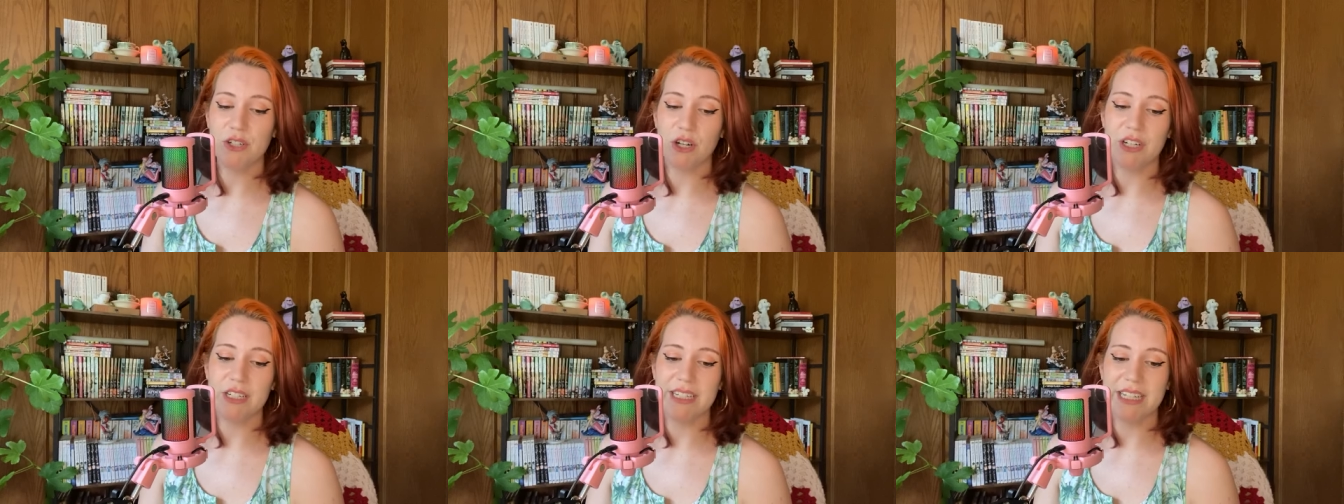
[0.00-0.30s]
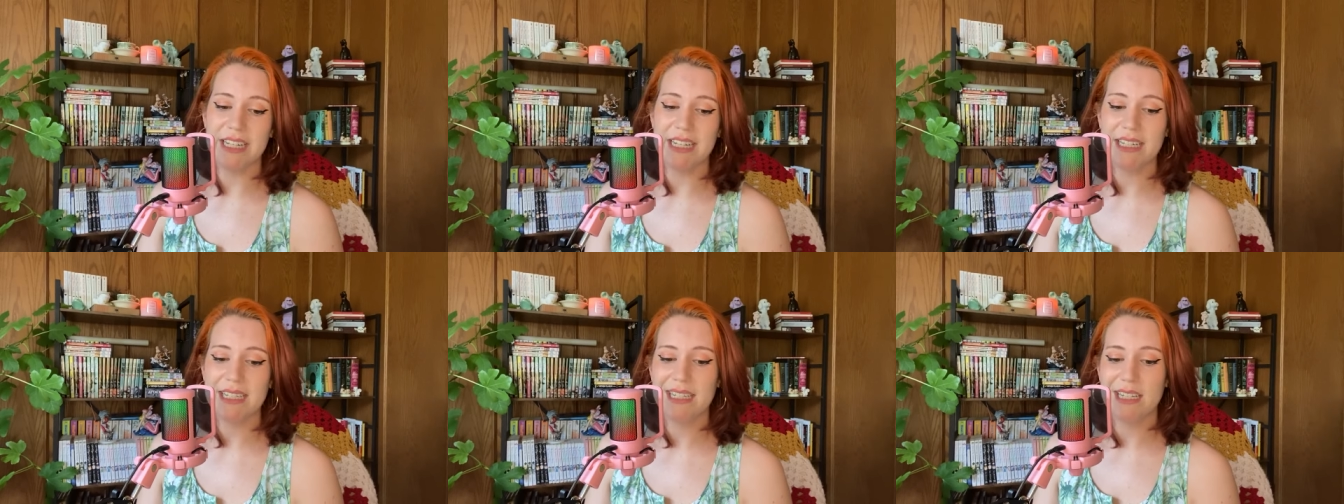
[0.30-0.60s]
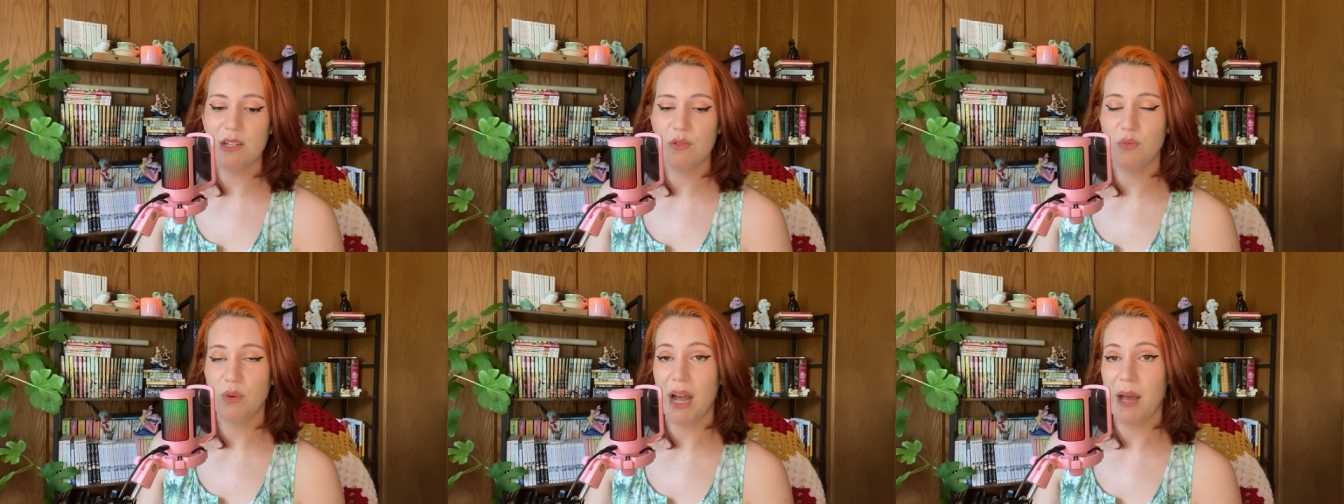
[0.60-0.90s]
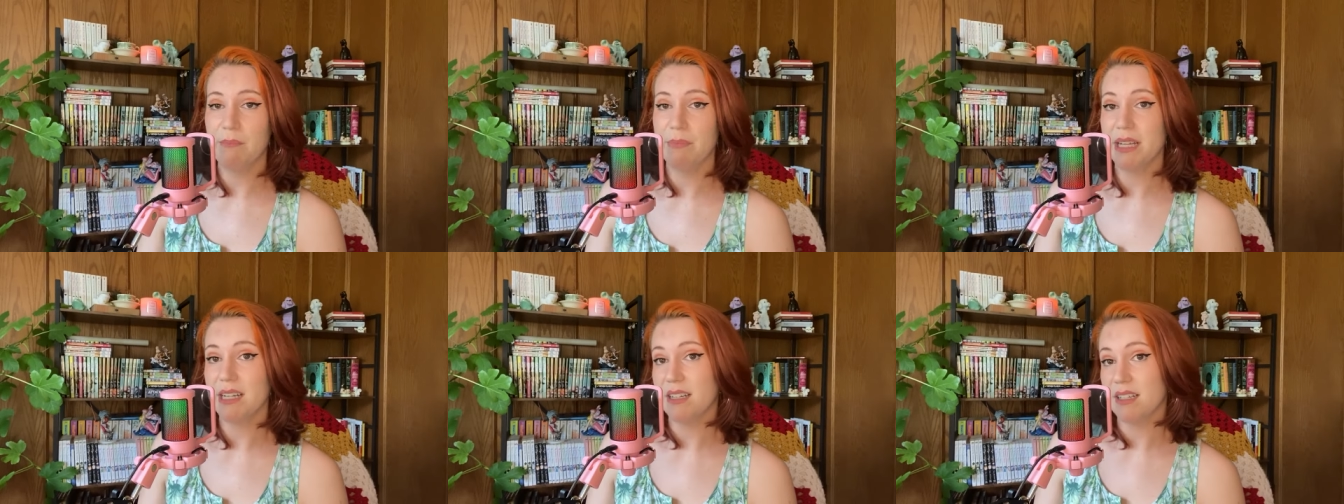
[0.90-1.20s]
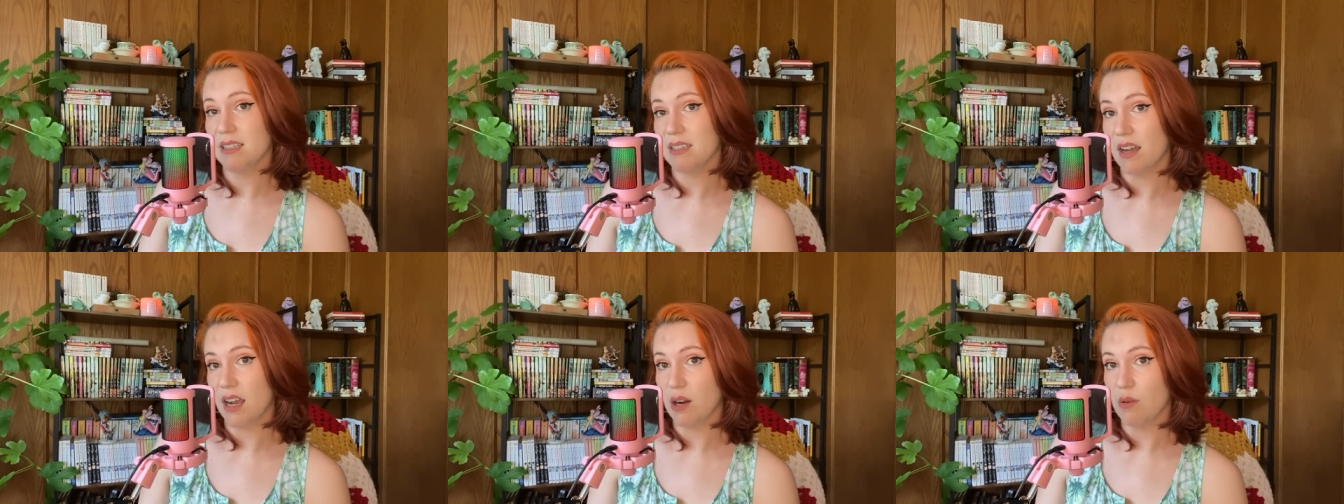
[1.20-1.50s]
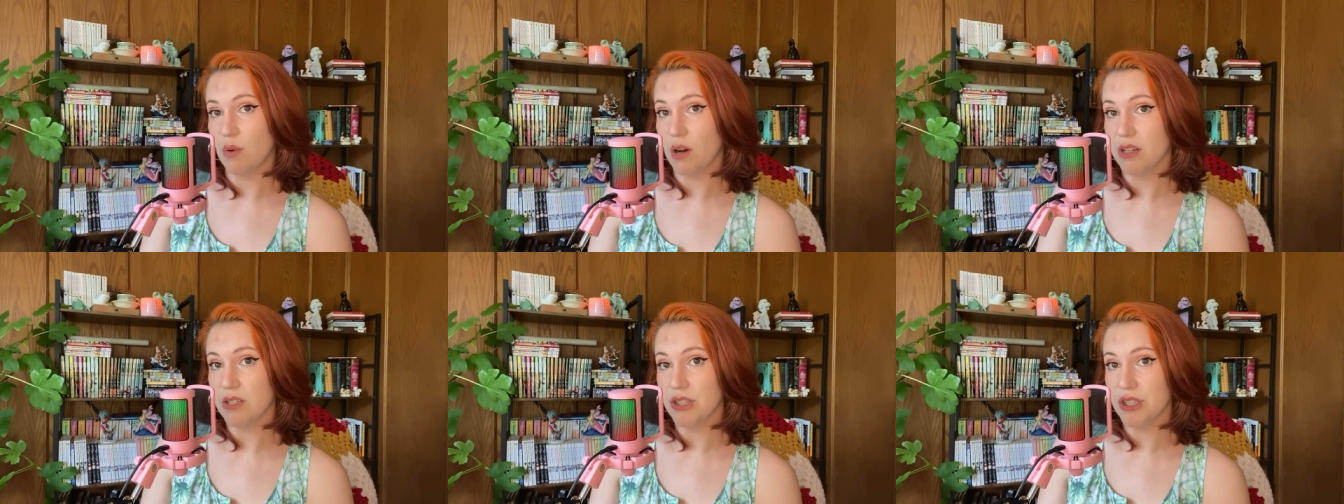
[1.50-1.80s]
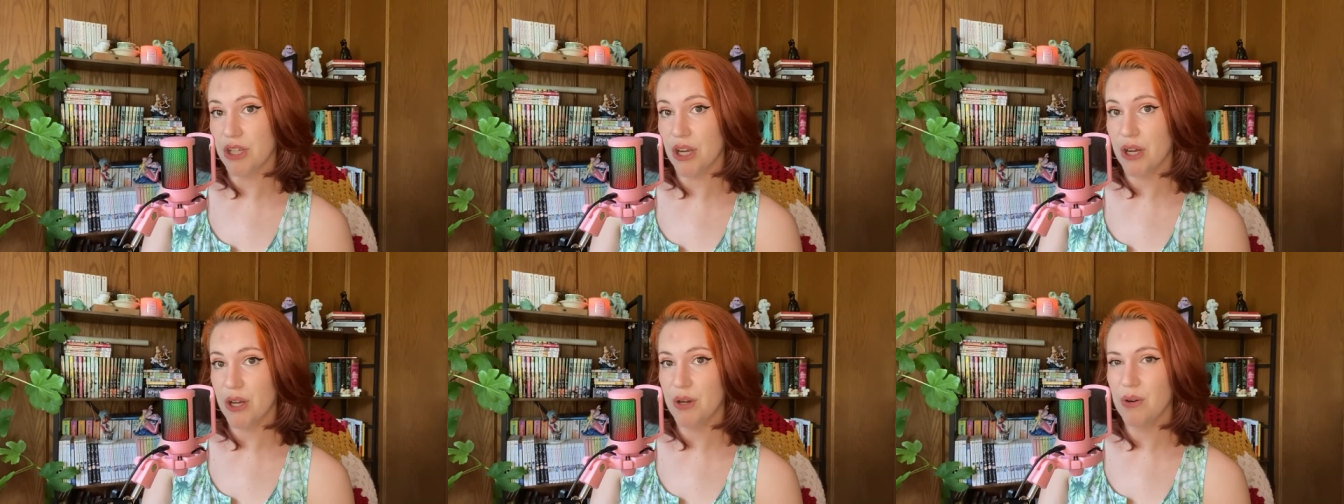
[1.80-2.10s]
are dancing, rapping, and
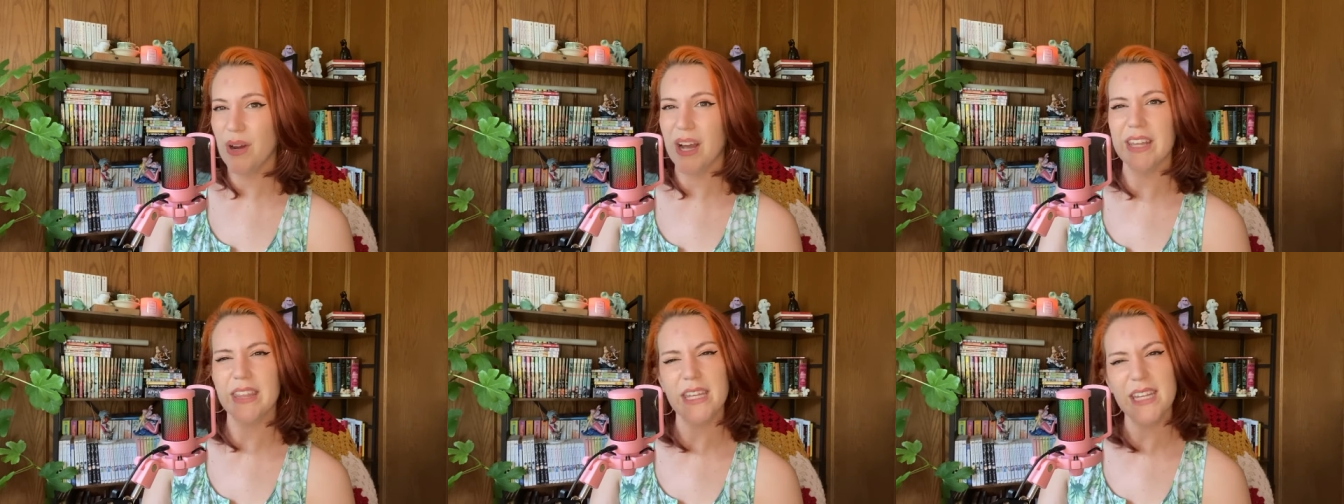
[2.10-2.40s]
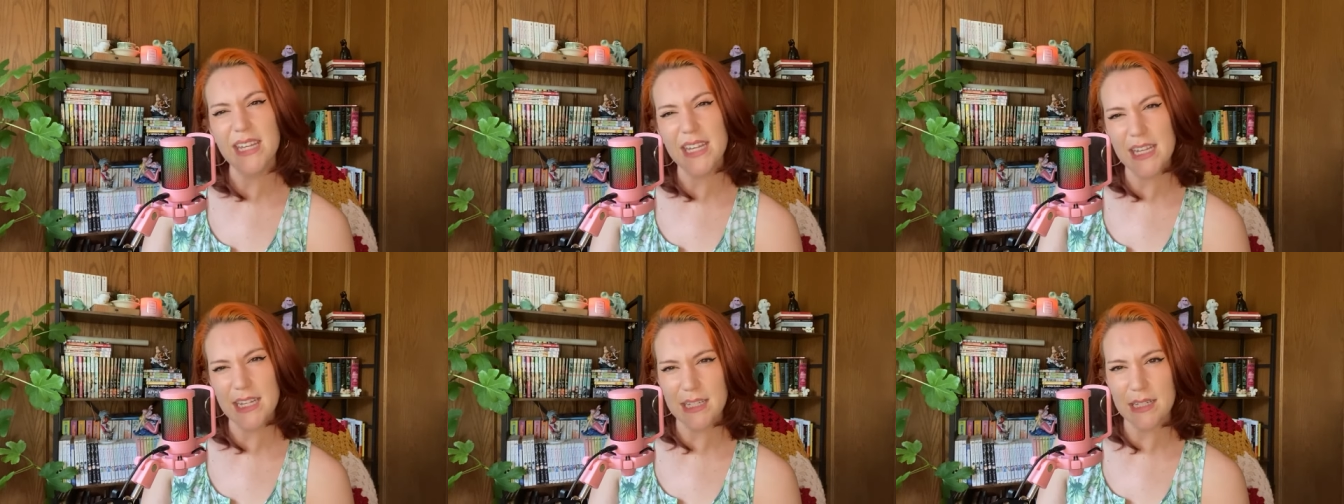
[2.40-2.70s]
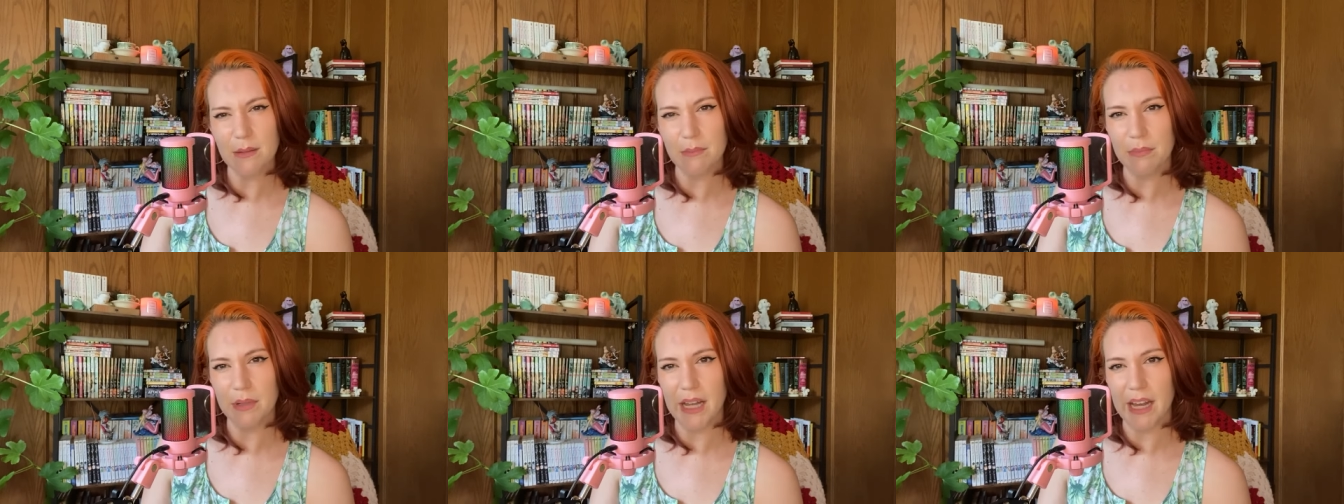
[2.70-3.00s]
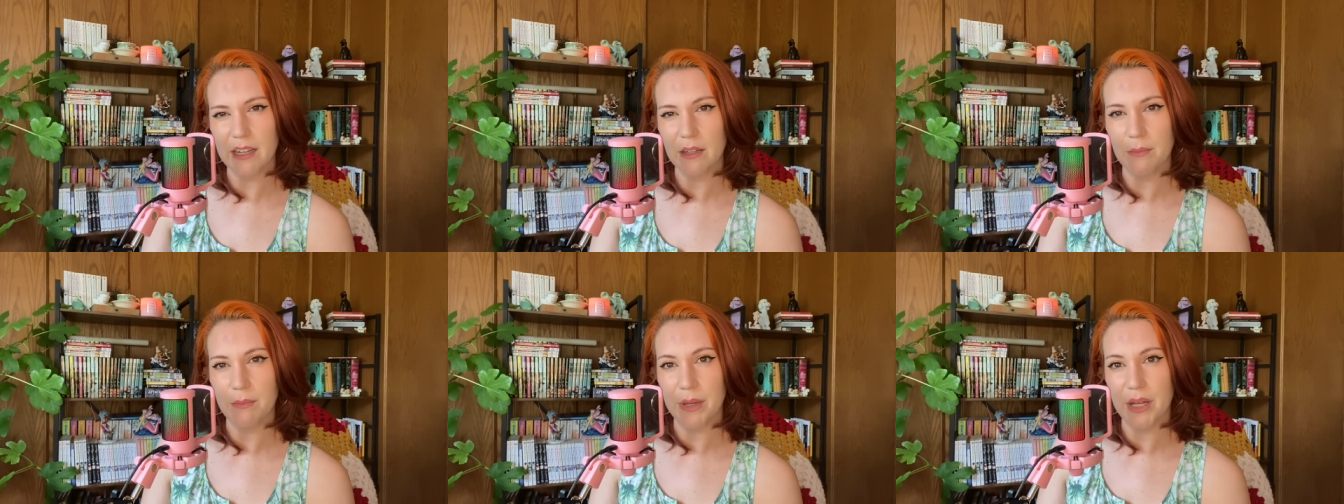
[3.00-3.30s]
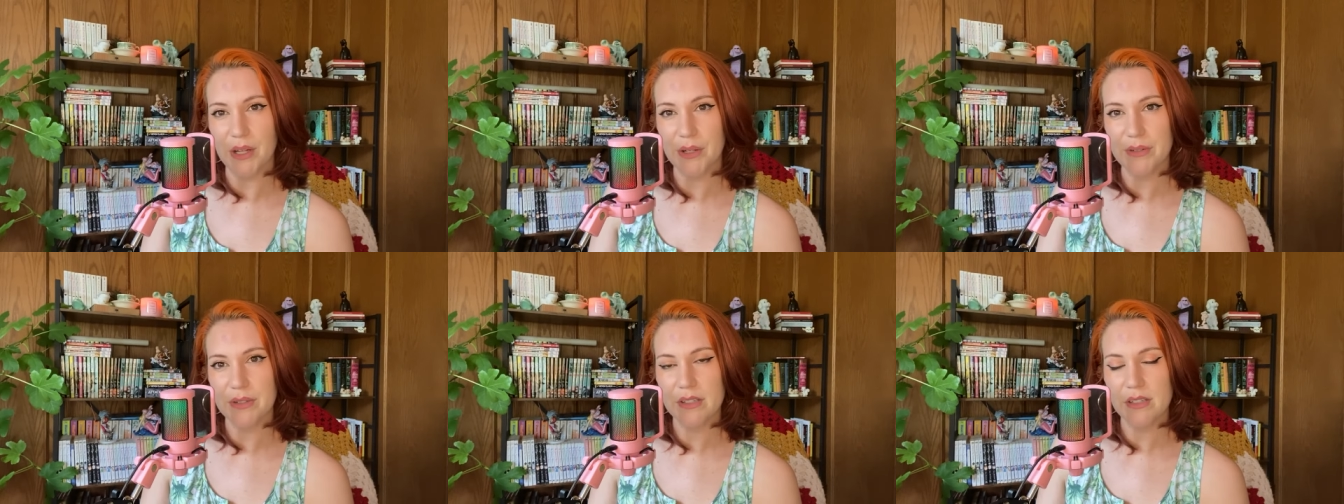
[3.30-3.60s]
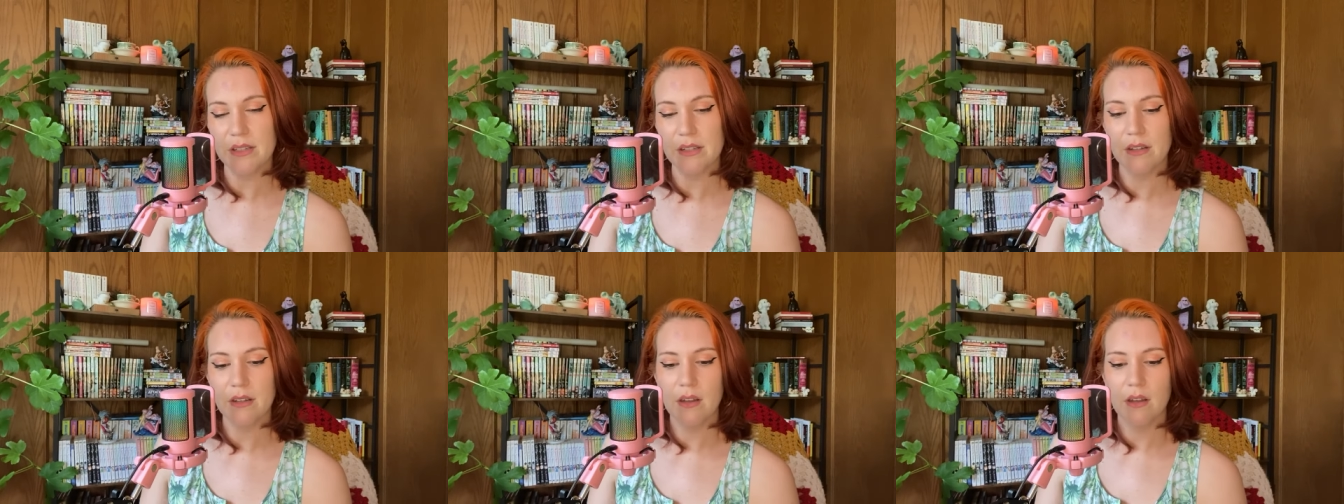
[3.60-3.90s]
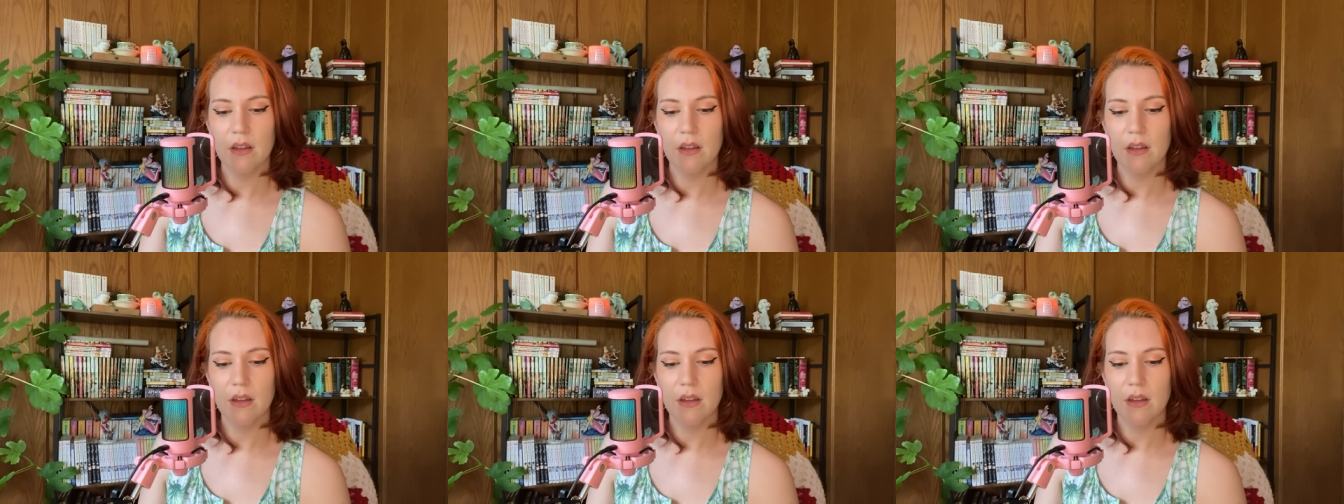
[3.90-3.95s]
taekwondo. I think he has a black belt.